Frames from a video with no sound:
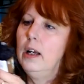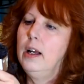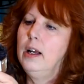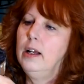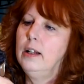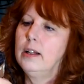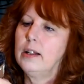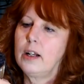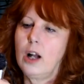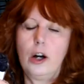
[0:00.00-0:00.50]

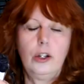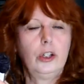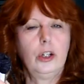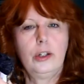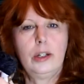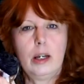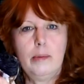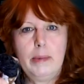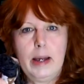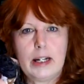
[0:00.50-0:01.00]
in the color
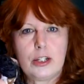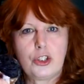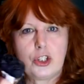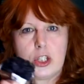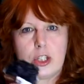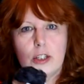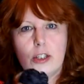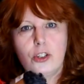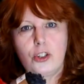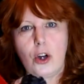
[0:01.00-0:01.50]
that
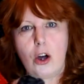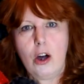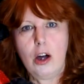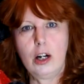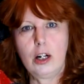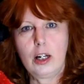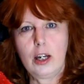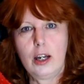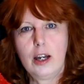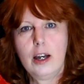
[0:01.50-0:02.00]
matches the
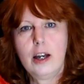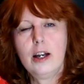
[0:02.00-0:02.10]
dog.